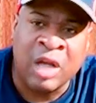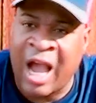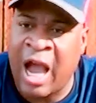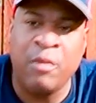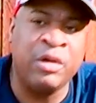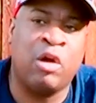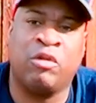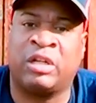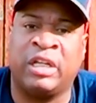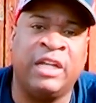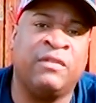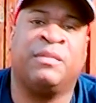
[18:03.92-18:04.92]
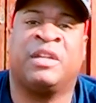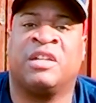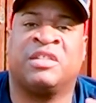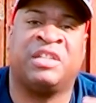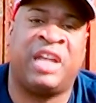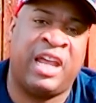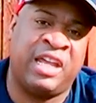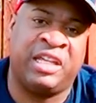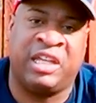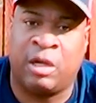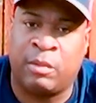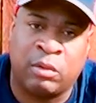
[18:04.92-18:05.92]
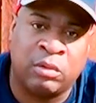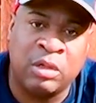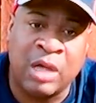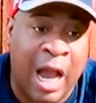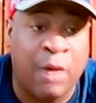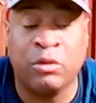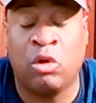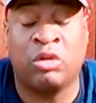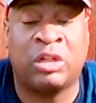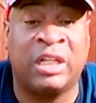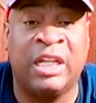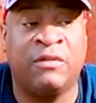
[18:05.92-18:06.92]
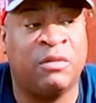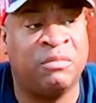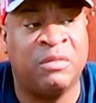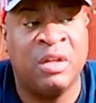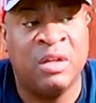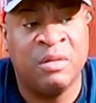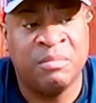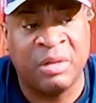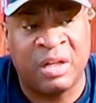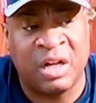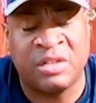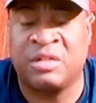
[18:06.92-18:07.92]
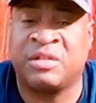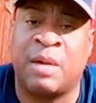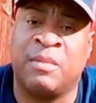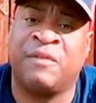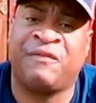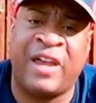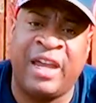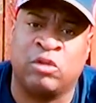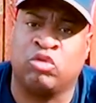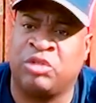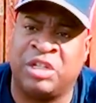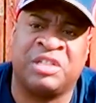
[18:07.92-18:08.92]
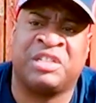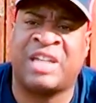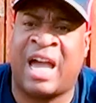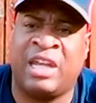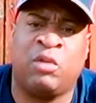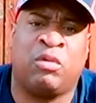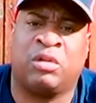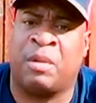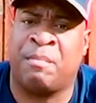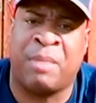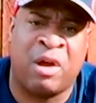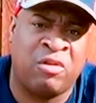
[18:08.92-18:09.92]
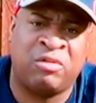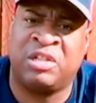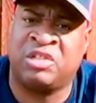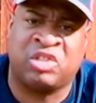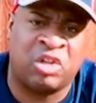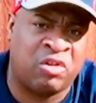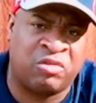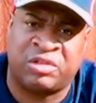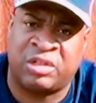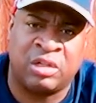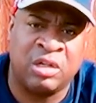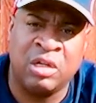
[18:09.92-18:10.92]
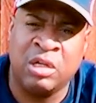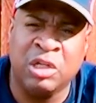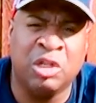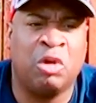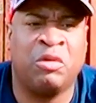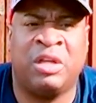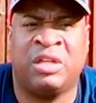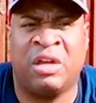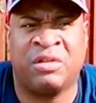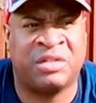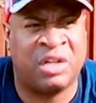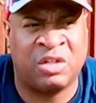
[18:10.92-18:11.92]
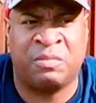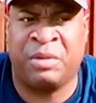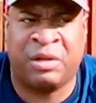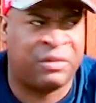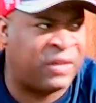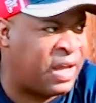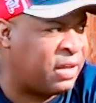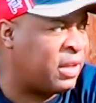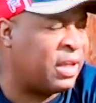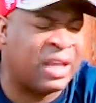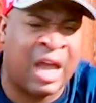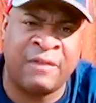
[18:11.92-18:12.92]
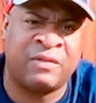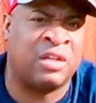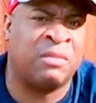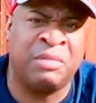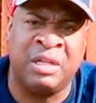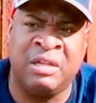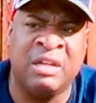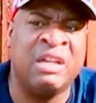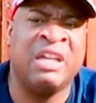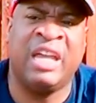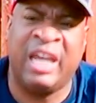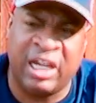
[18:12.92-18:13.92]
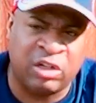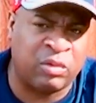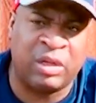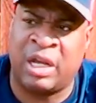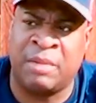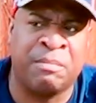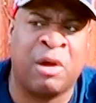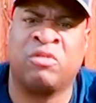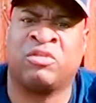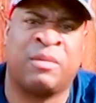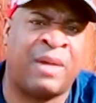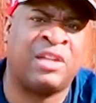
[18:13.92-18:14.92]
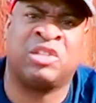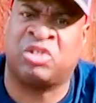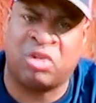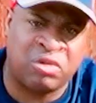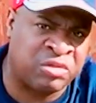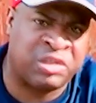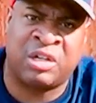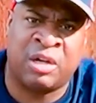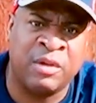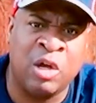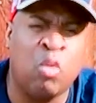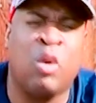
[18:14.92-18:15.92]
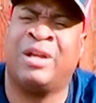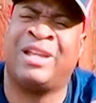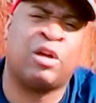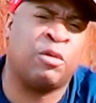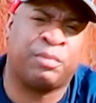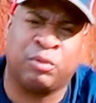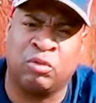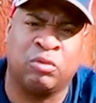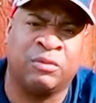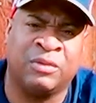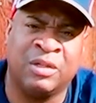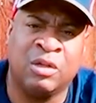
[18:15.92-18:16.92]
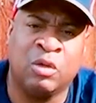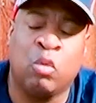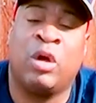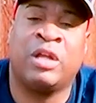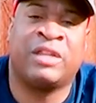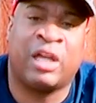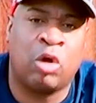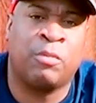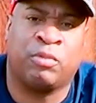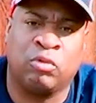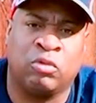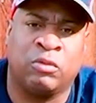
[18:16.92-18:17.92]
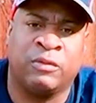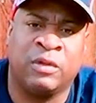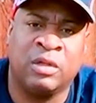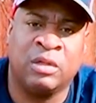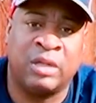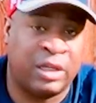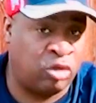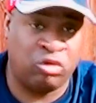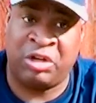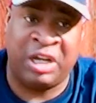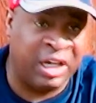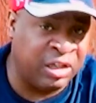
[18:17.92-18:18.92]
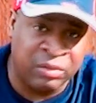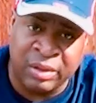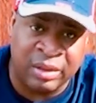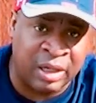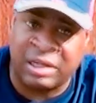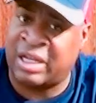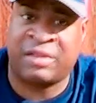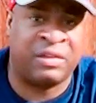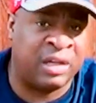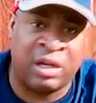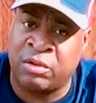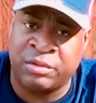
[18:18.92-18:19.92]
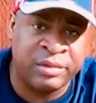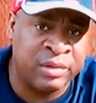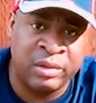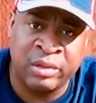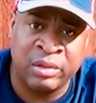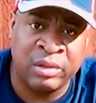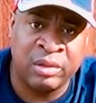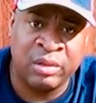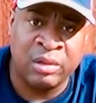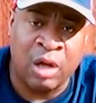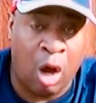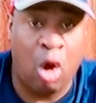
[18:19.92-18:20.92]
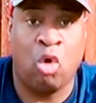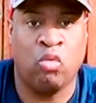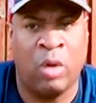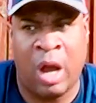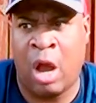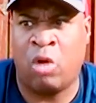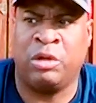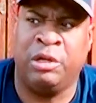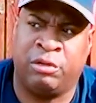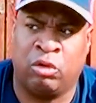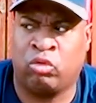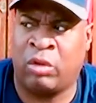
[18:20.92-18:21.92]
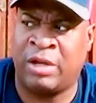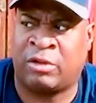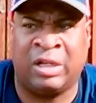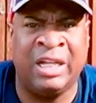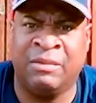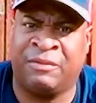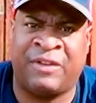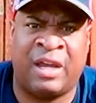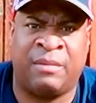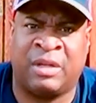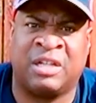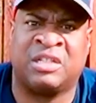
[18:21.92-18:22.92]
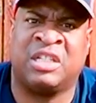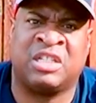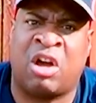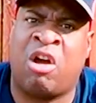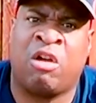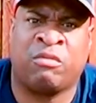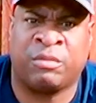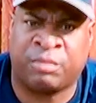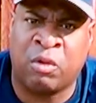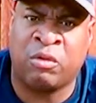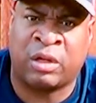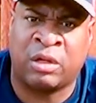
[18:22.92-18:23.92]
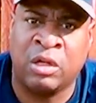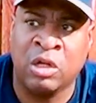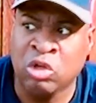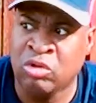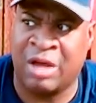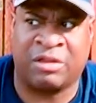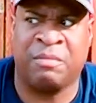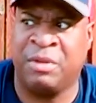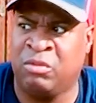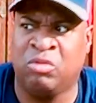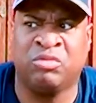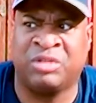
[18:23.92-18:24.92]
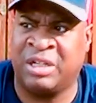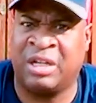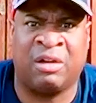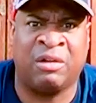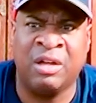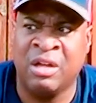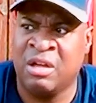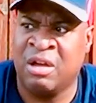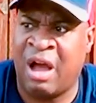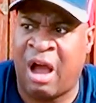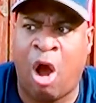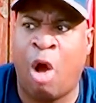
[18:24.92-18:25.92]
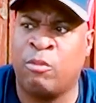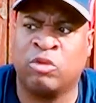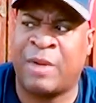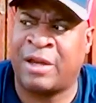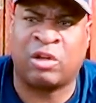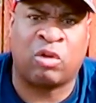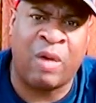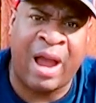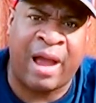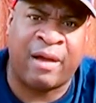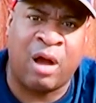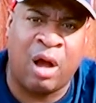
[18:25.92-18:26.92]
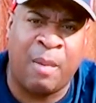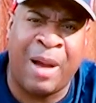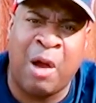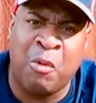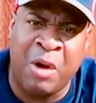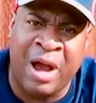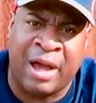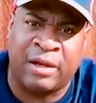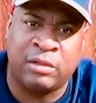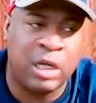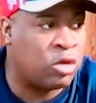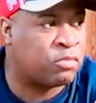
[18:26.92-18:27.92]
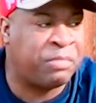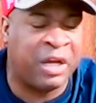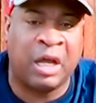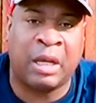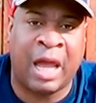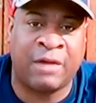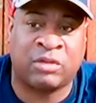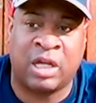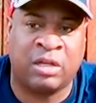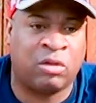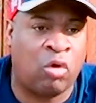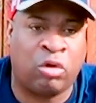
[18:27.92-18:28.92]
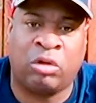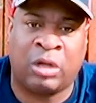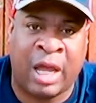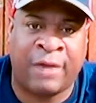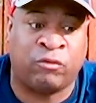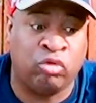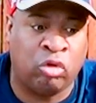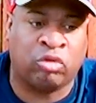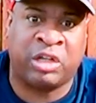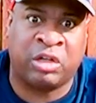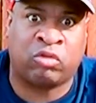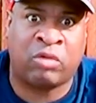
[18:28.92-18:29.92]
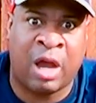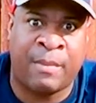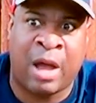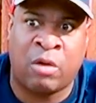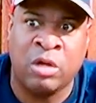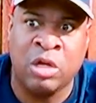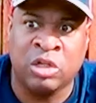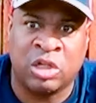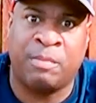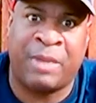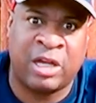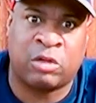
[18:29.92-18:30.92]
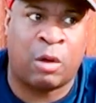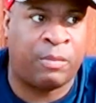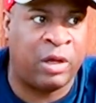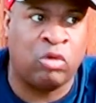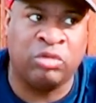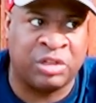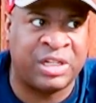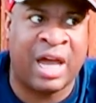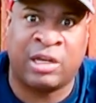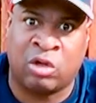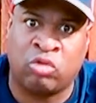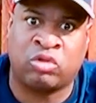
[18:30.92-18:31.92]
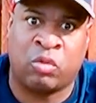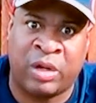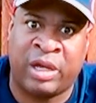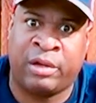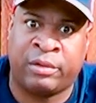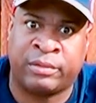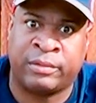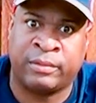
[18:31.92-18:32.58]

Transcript: I wouldn't go to Cleveland because of Dan Gilbert. I wouldn't go to Cleveland because of some of the fans who sit inside, they wanted to burn his jersey. You know, there's such bigger things in life than to be ignorant and burn somebody's jersey up. What is that going to prove? What is that going to prove? That you're ignorant and nothing else? Oh, wow, he's a great Cleveland fan because his heart was broken. You have some people who sitting there almost about to cry. About what? There's bigger life things going on in life and you're going to get and cry about some basketball player who decided to go somewhere else.